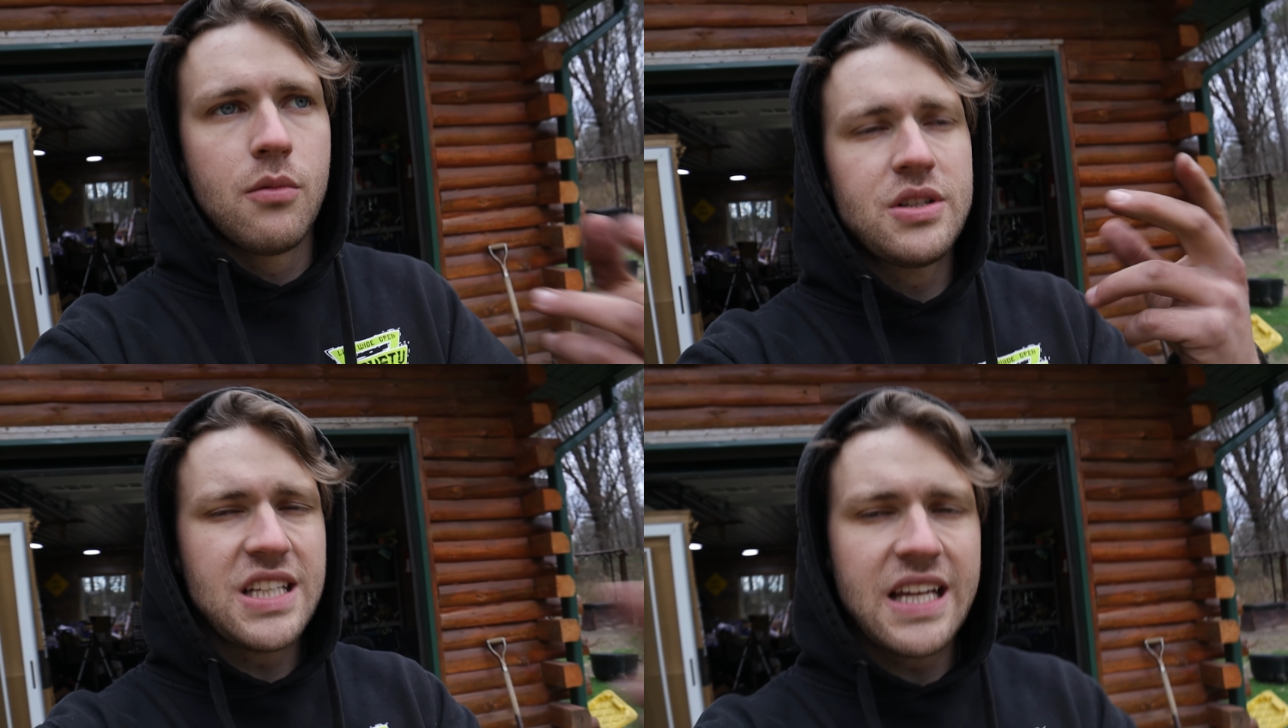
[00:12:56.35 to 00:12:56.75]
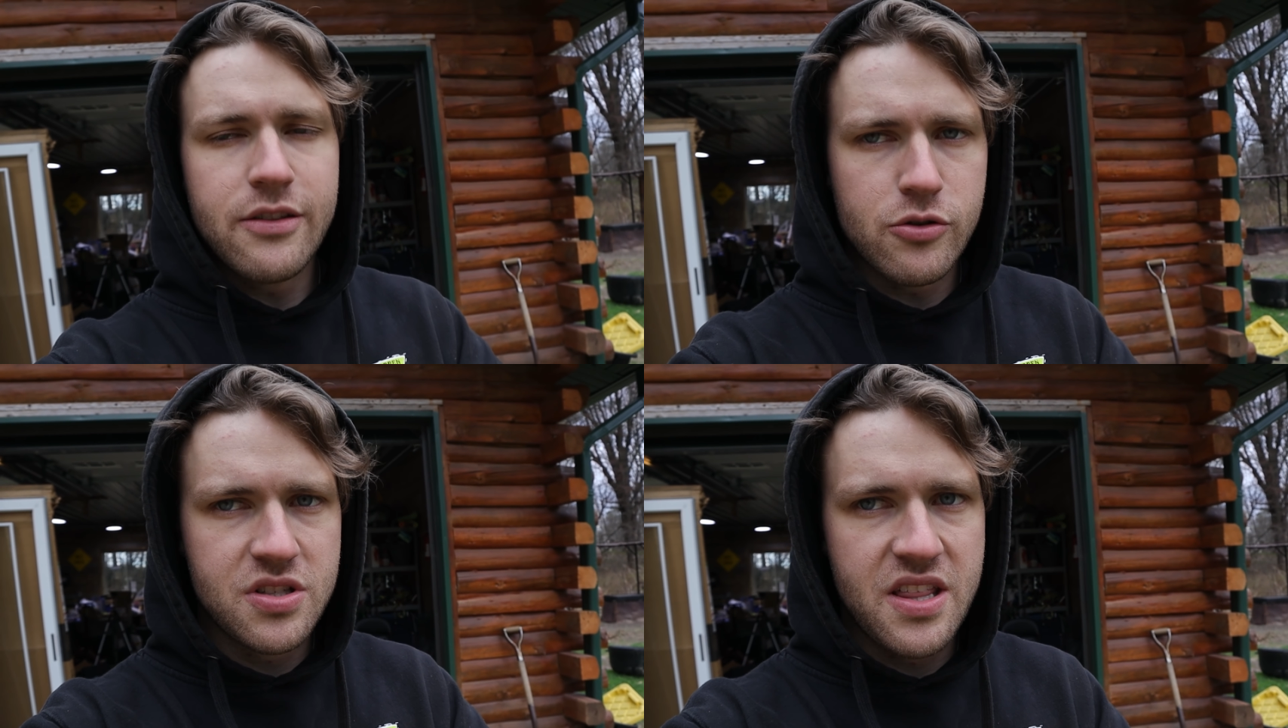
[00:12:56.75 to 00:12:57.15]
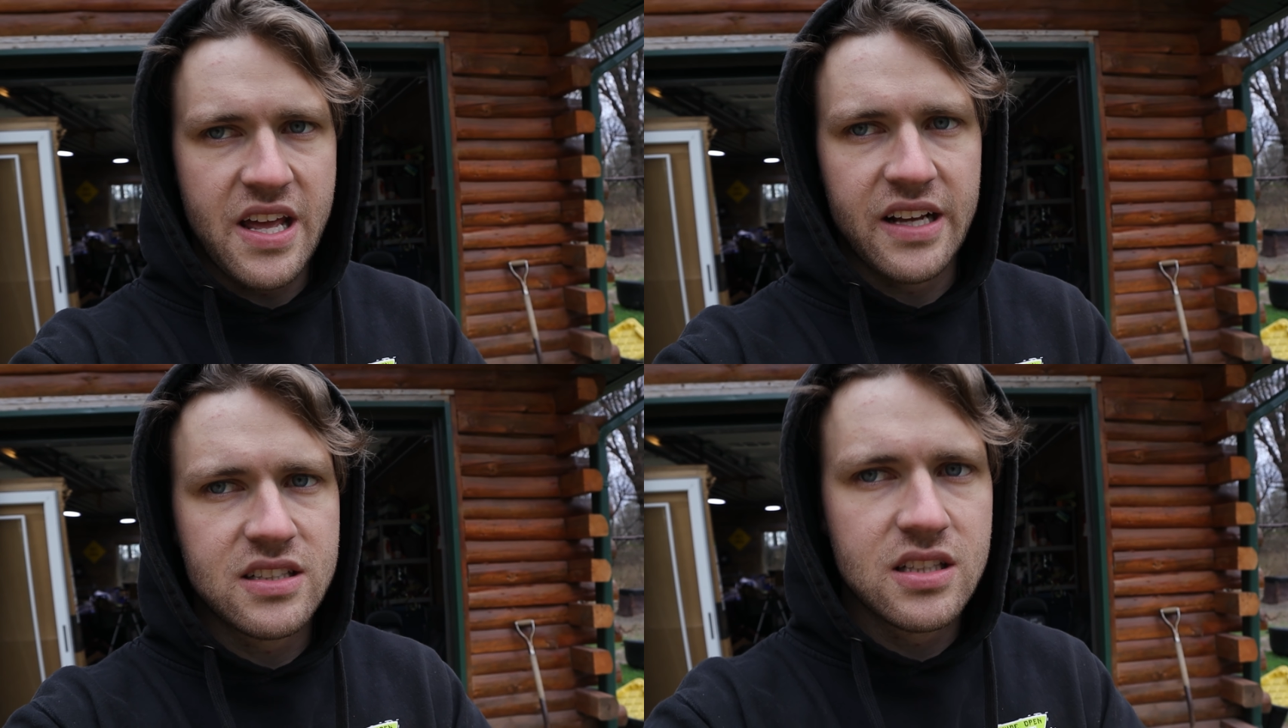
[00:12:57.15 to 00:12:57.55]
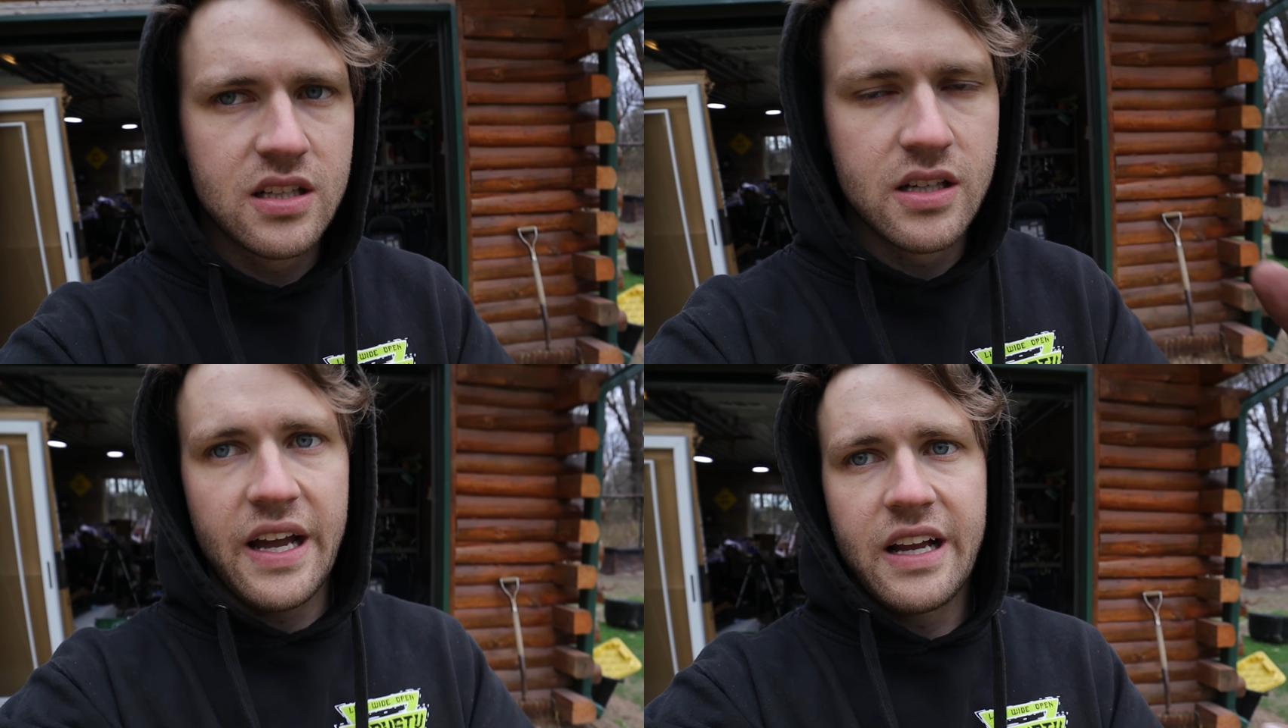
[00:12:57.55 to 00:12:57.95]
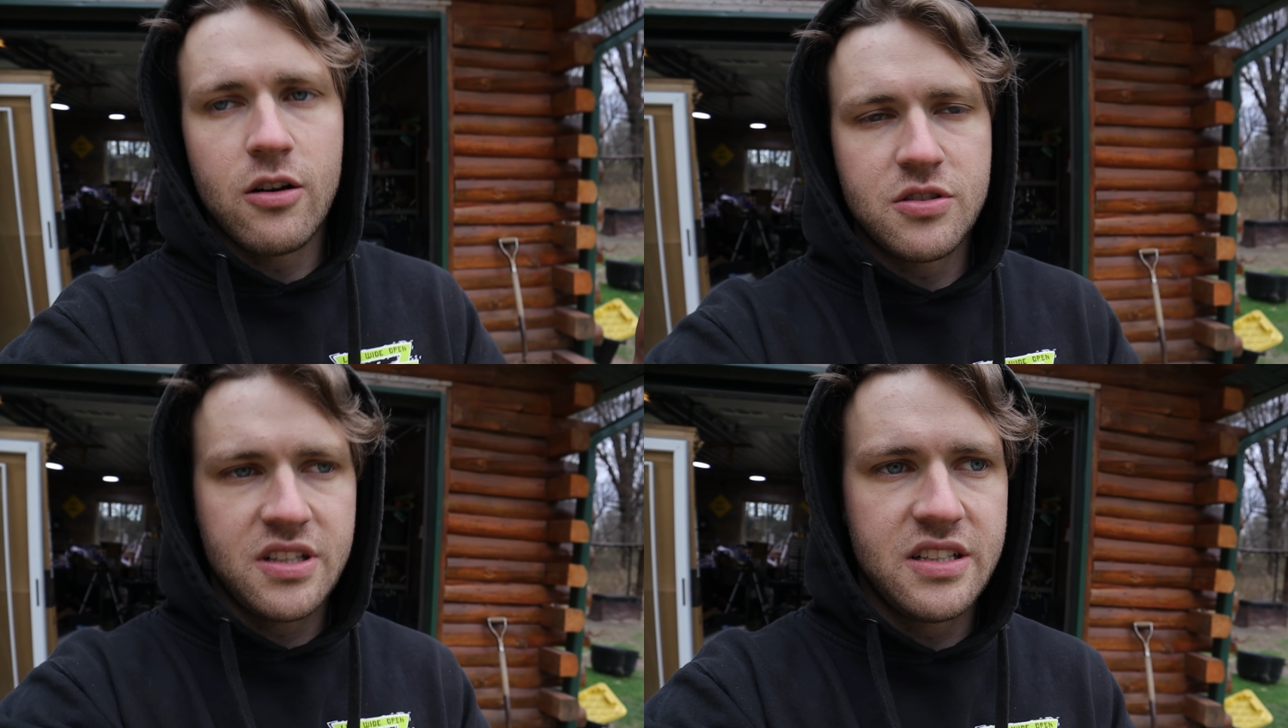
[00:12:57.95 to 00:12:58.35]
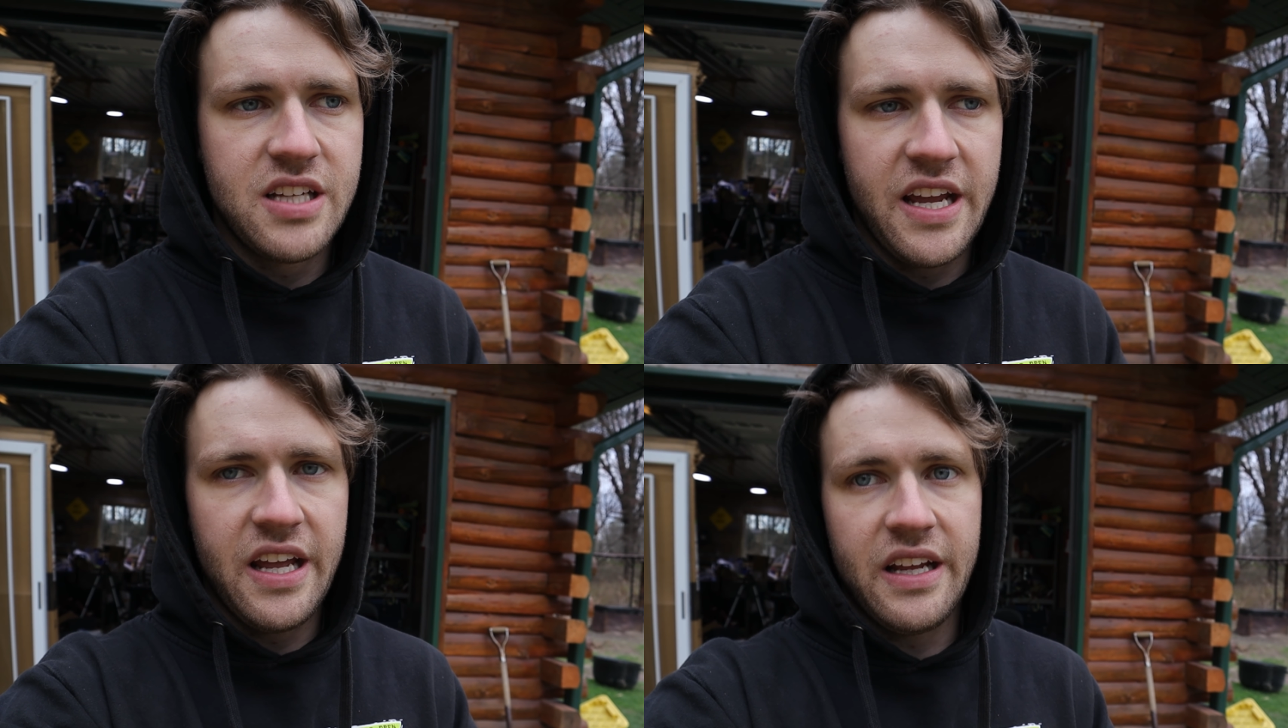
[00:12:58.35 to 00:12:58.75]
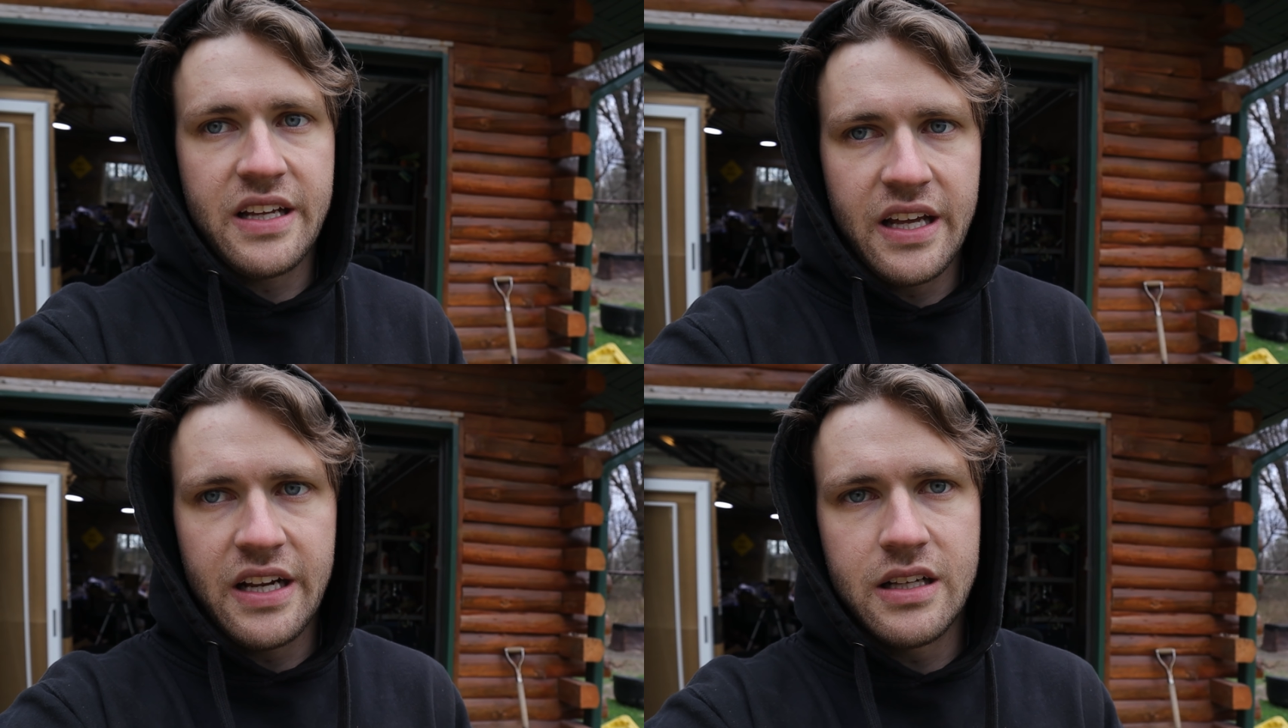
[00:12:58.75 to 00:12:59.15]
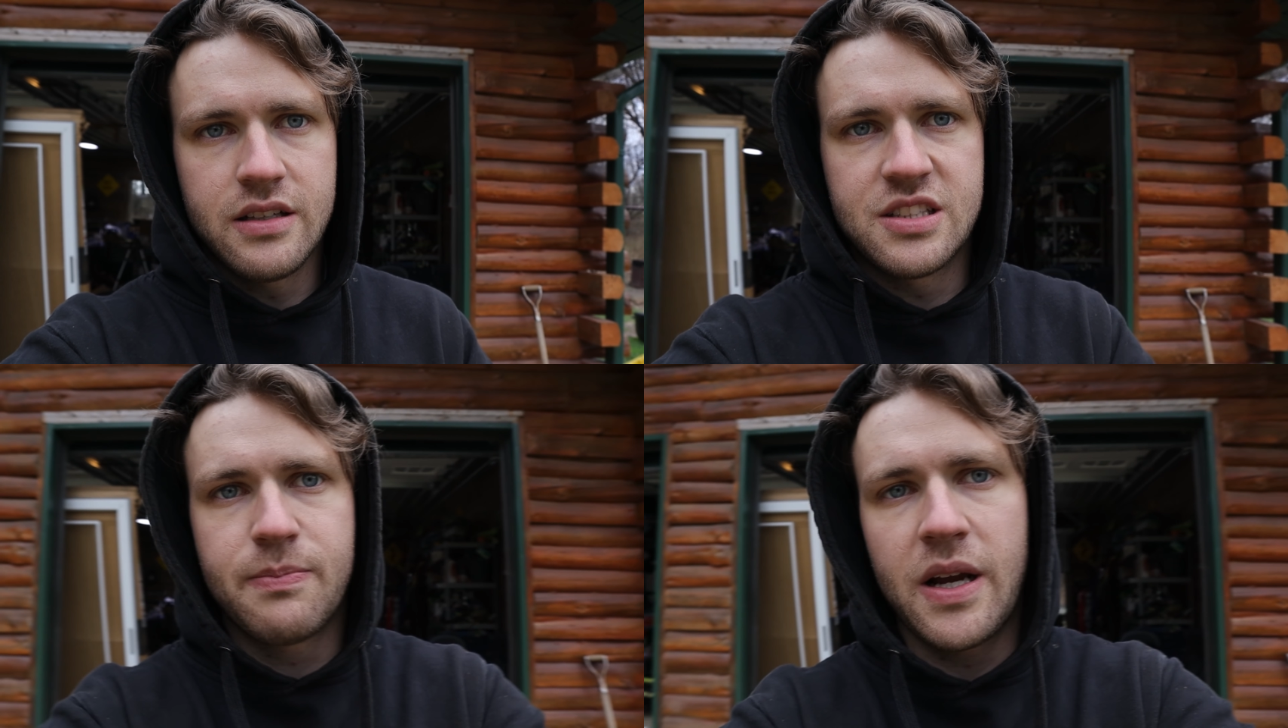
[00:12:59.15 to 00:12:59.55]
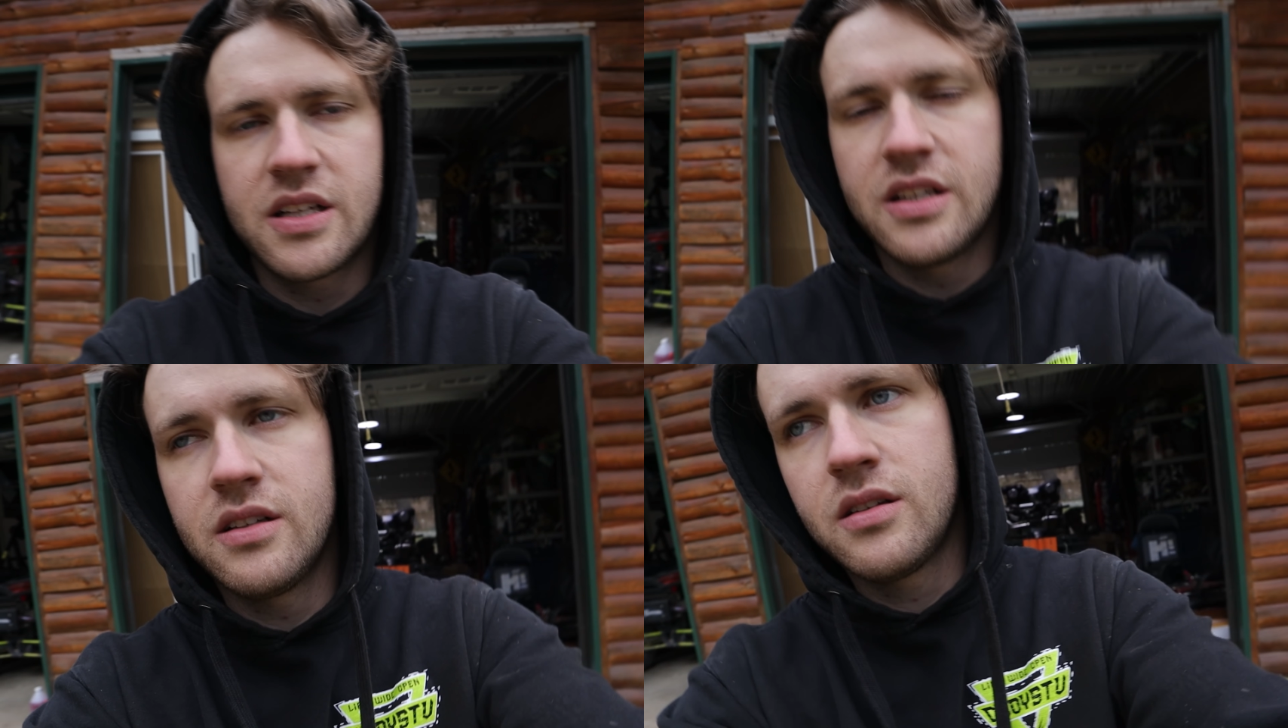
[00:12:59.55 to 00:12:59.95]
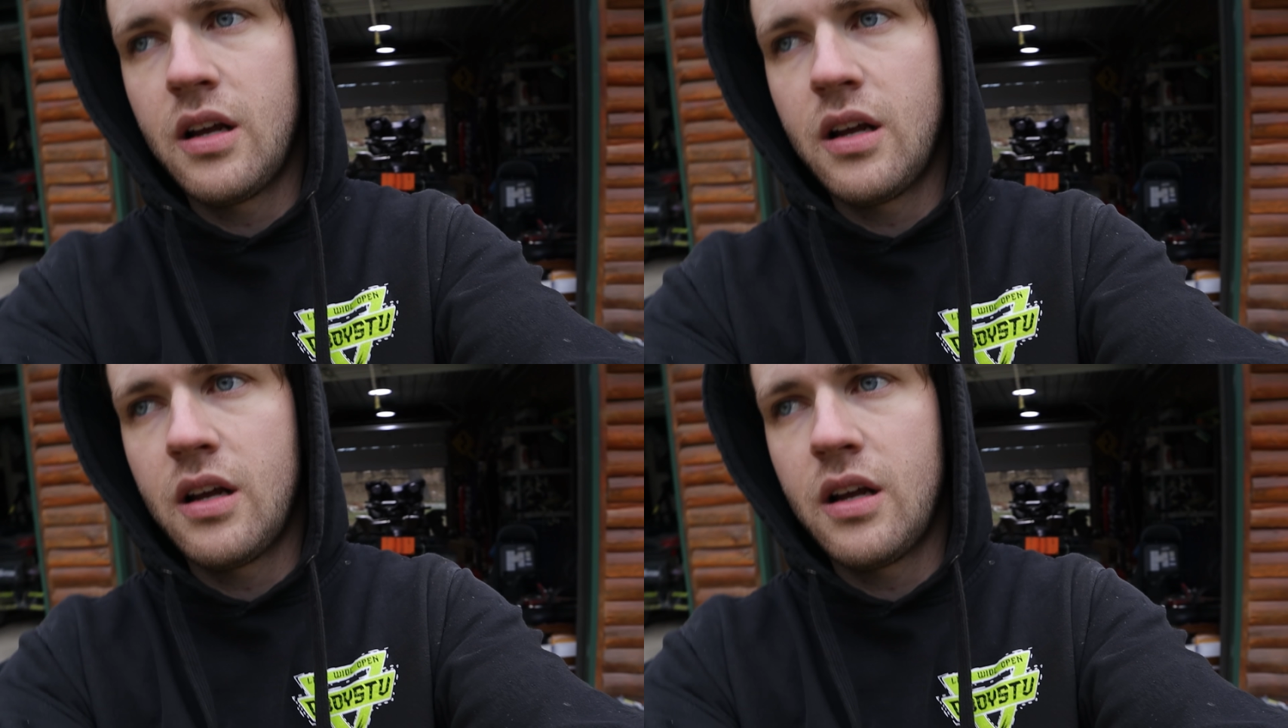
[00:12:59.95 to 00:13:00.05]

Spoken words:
Once I get those things, I can go take it and get it inspected.